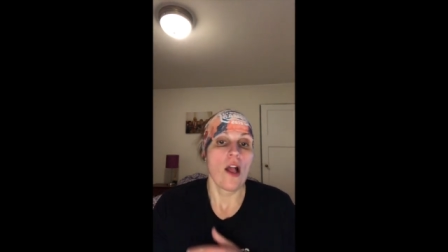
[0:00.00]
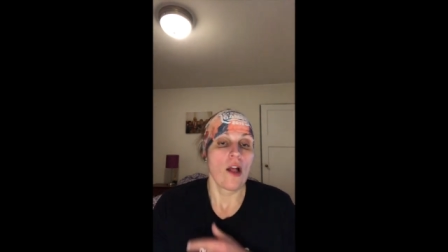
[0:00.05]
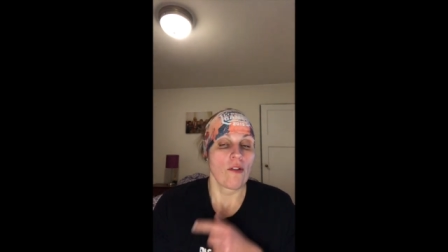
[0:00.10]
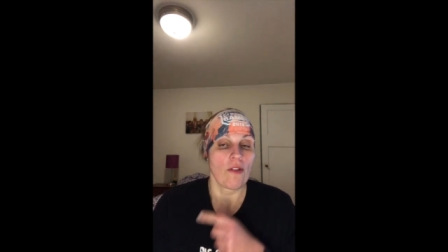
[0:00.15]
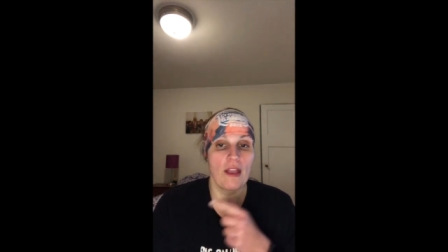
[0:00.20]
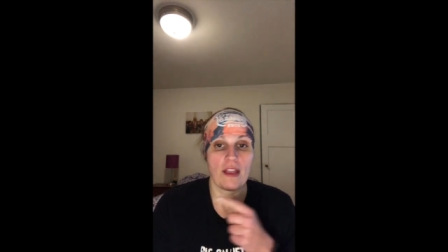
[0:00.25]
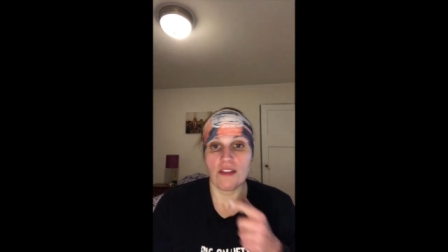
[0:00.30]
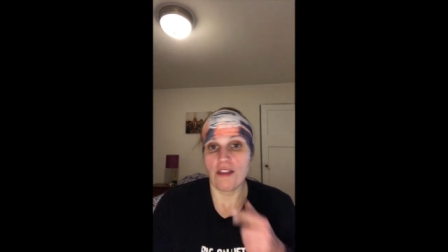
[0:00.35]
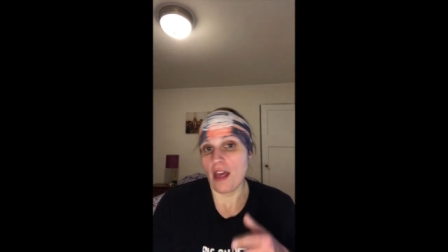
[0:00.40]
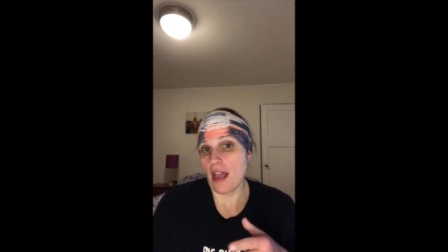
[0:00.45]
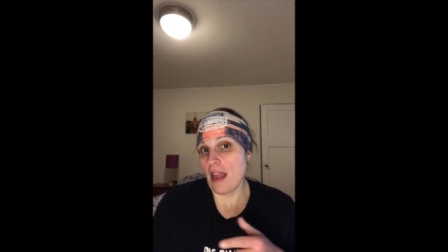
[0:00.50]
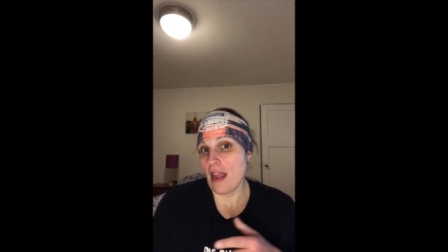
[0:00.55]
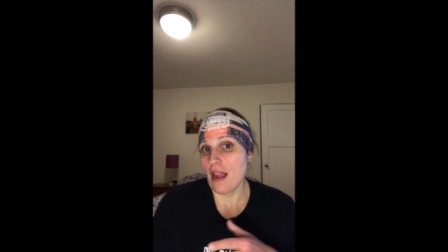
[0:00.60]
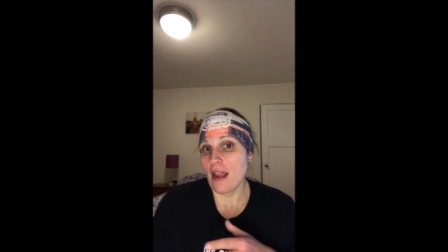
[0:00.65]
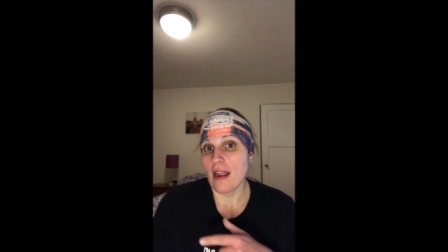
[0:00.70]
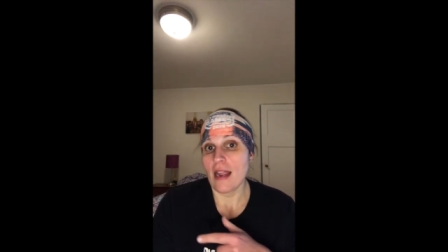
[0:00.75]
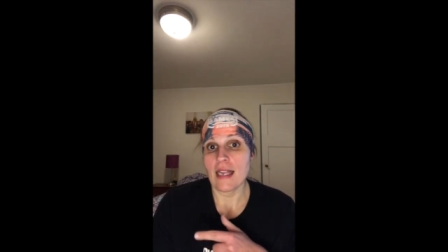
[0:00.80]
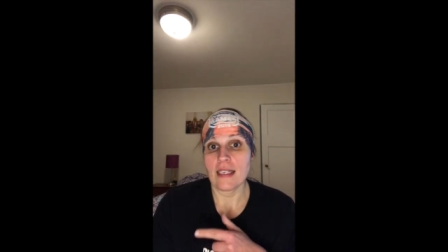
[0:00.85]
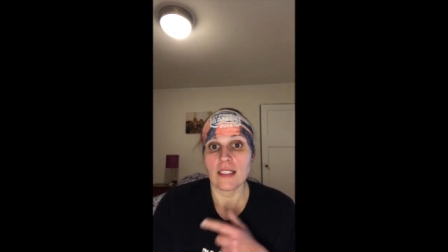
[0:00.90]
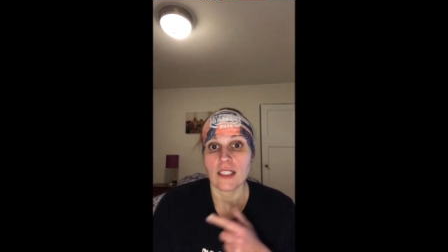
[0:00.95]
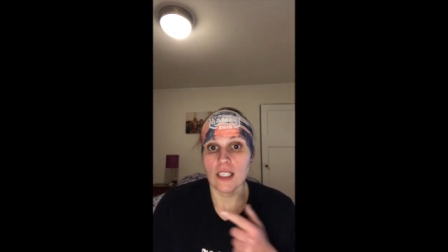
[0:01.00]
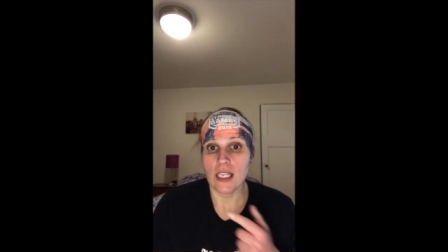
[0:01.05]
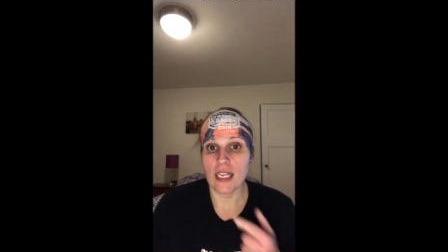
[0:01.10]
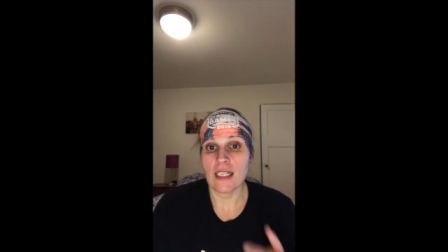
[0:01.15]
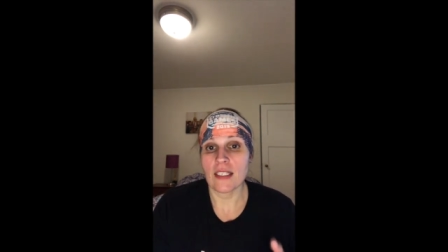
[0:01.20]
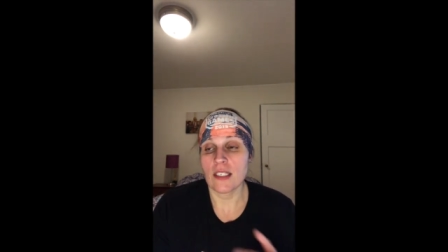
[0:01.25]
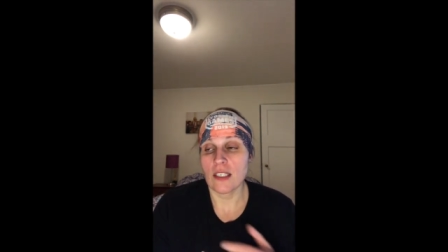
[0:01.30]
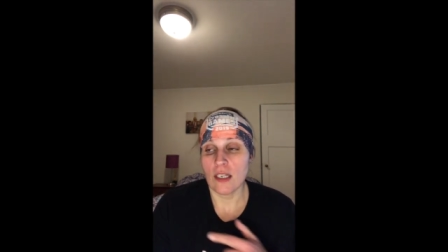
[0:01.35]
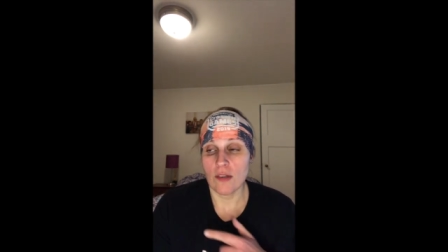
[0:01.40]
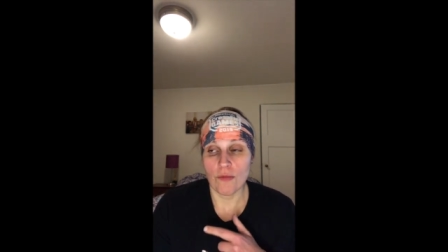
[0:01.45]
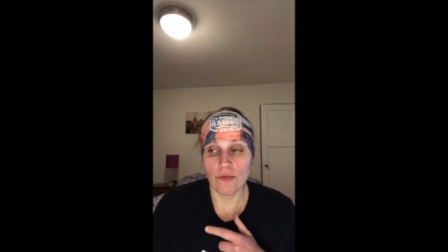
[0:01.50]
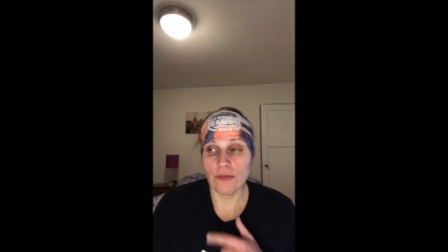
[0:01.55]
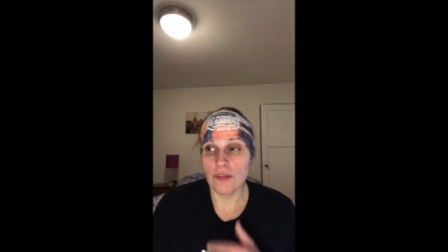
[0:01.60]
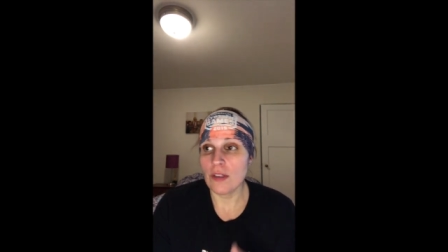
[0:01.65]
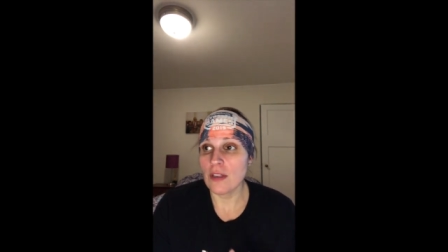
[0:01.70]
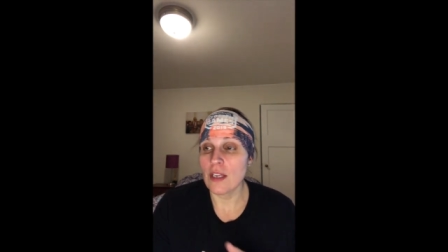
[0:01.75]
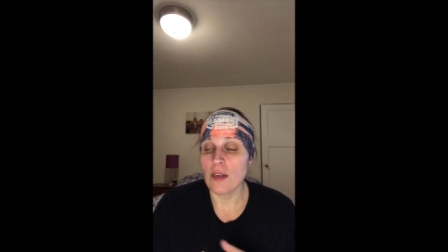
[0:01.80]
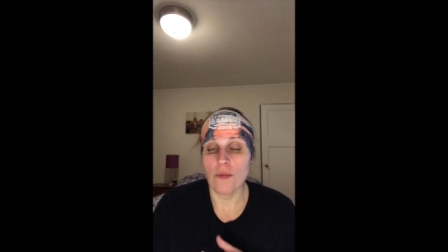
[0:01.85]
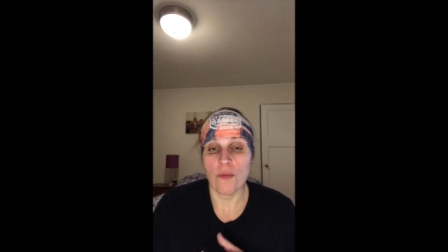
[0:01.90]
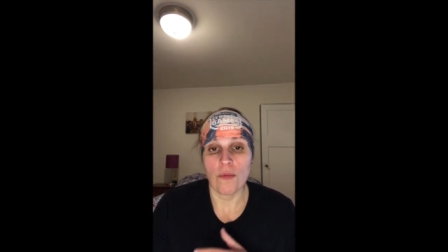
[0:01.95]
like they it's it's
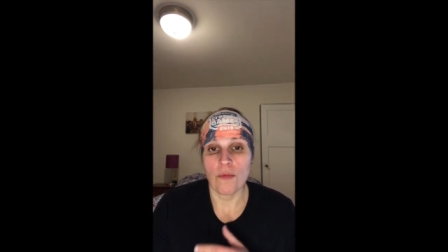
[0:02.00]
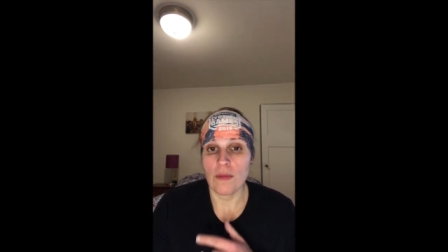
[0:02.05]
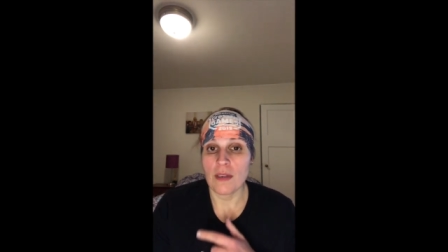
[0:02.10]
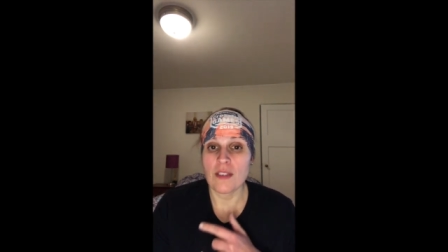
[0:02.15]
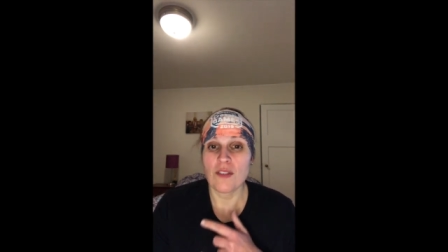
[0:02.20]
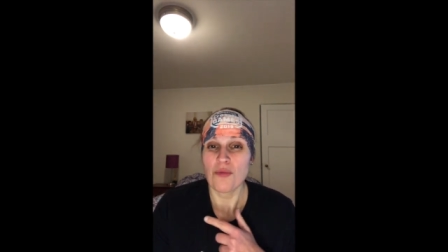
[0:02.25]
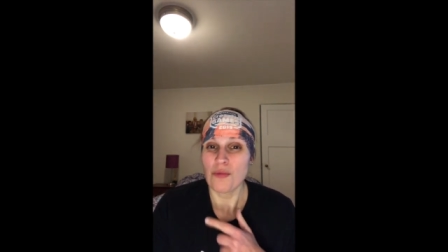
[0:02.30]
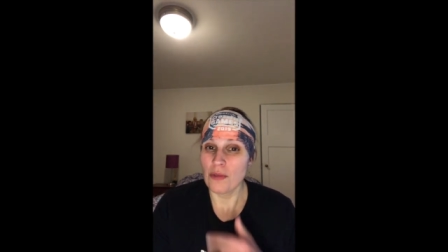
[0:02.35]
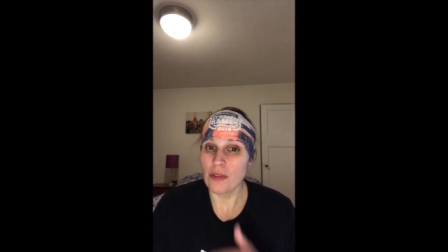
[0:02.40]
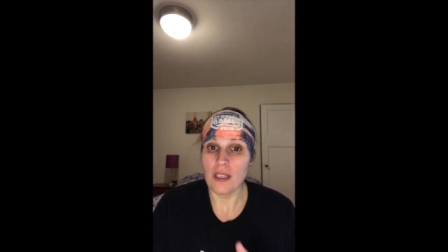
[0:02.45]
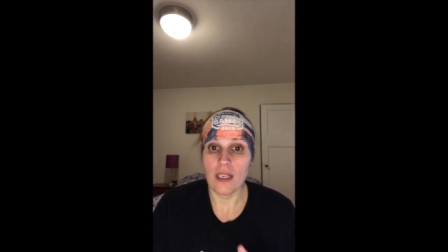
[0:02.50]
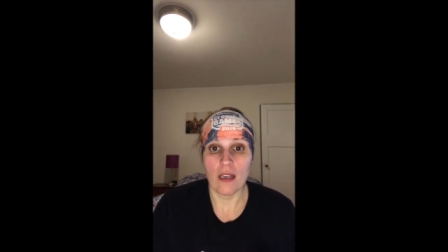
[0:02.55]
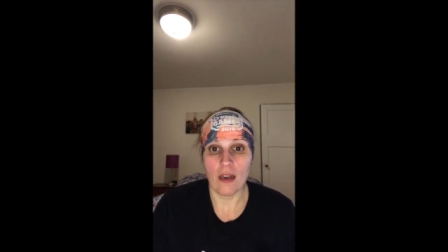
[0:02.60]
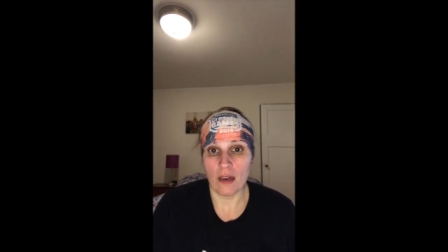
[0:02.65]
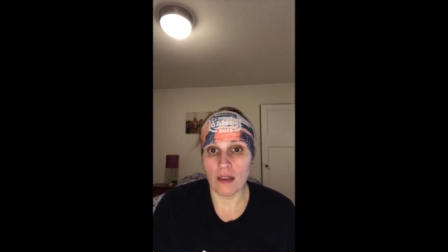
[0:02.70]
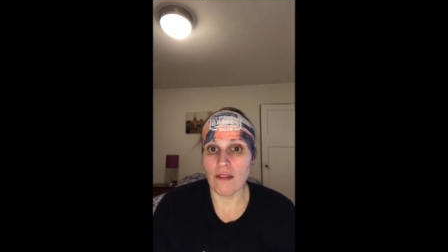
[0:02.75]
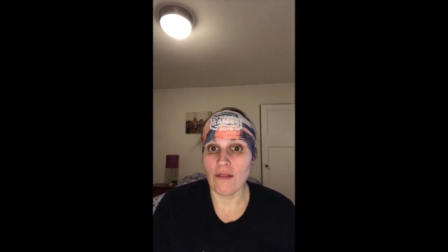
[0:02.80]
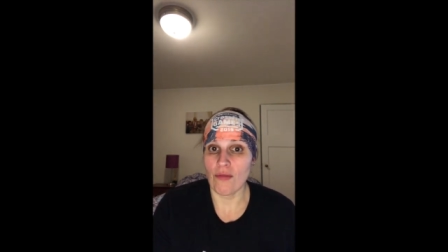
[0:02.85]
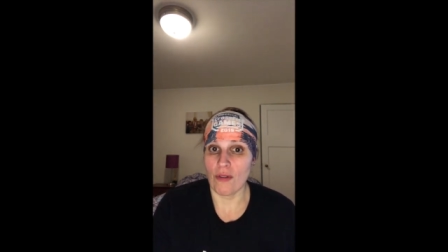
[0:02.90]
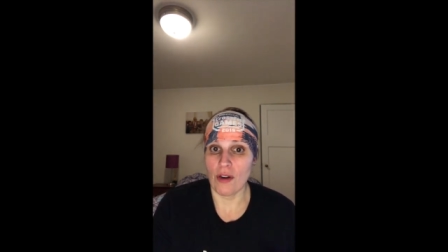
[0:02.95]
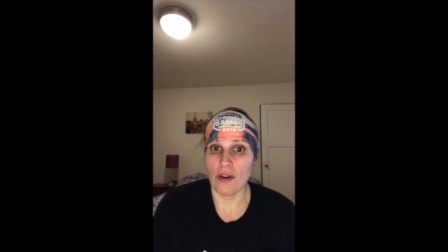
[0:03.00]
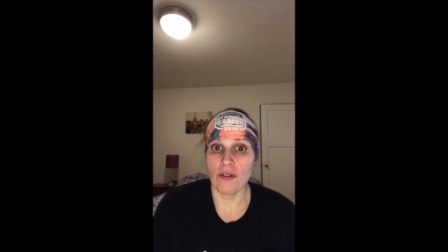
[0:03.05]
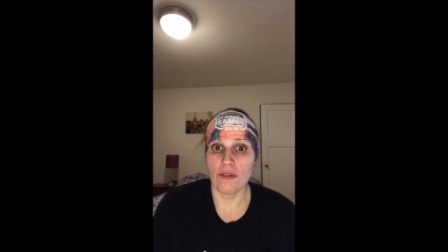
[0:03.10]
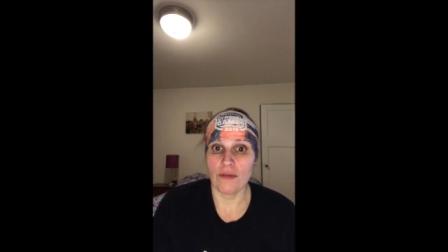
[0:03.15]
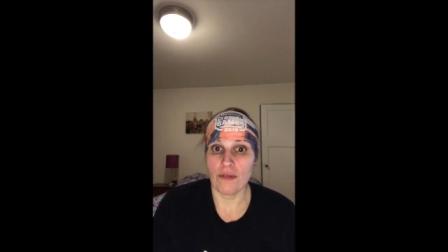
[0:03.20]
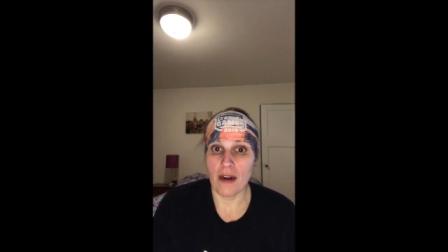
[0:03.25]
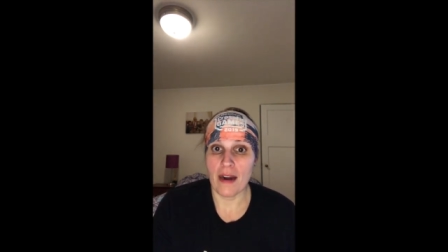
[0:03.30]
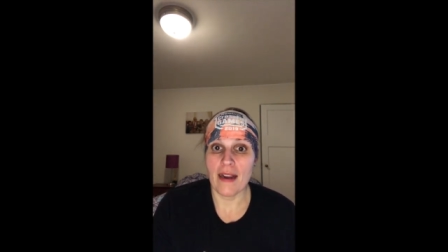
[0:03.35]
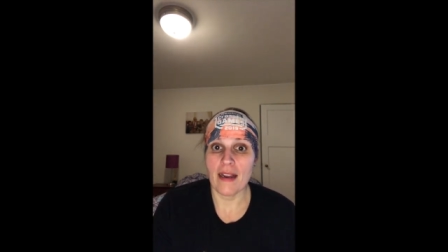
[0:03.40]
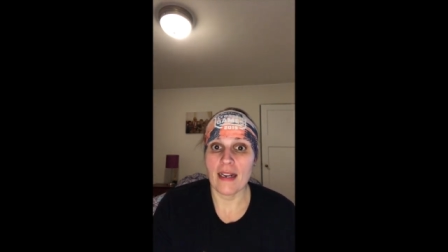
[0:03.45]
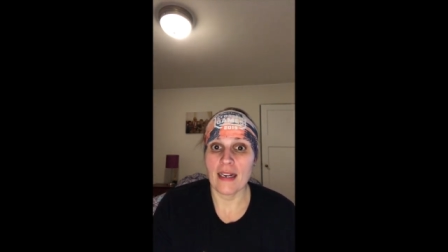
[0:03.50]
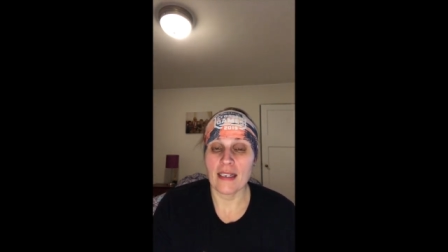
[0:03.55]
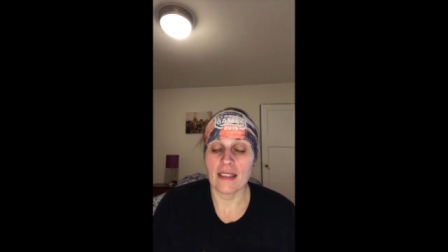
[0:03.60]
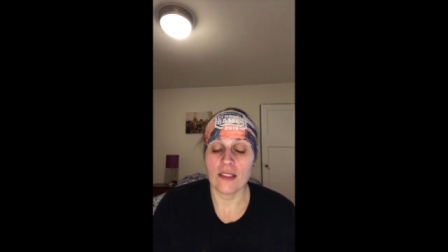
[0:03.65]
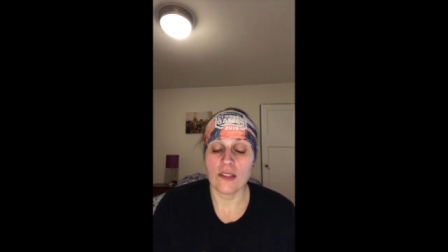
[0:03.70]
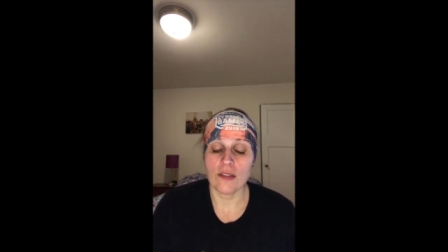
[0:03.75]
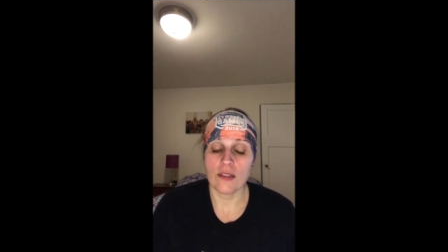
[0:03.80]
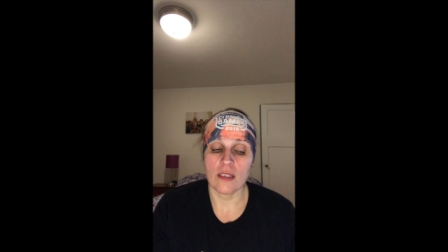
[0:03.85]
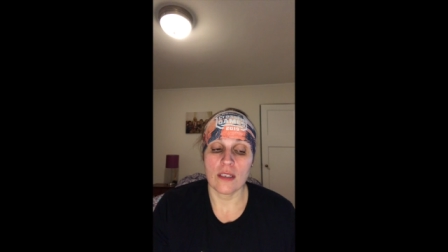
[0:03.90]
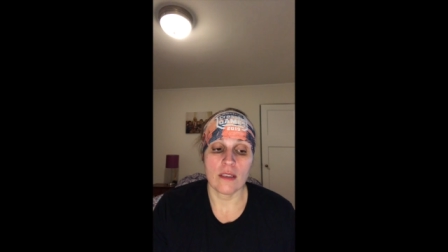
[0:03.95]
really it's really cutthroat right and
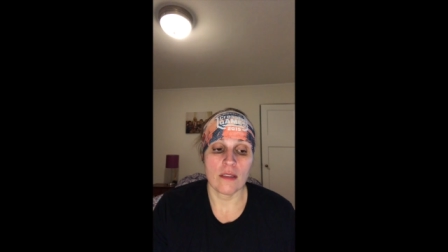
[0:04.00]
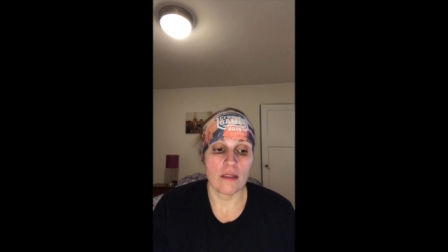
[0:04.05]
it's